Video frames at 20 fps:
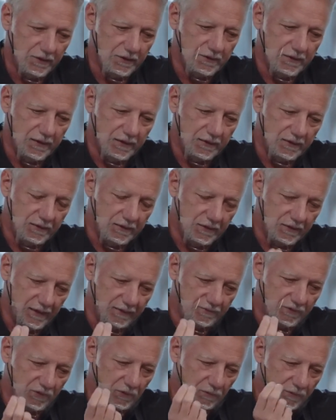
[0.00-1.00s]
And then you
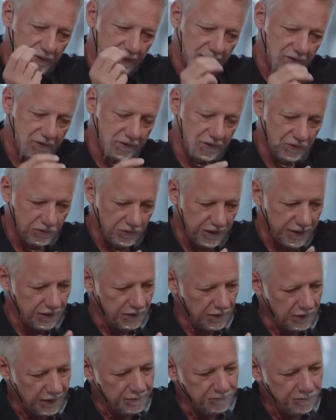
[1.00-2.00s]
have to go back to the
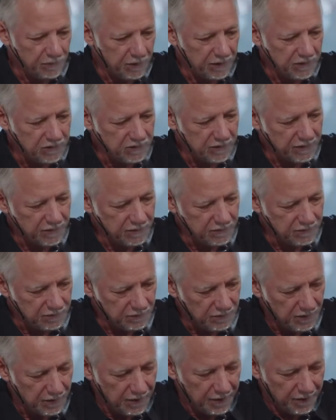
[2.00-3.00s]
right light box that
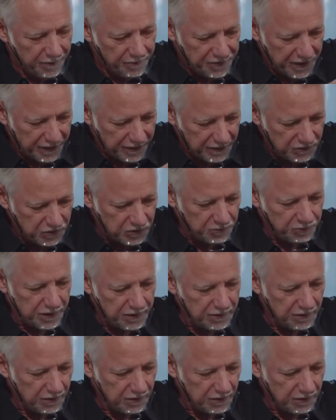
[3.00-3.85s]
can spread the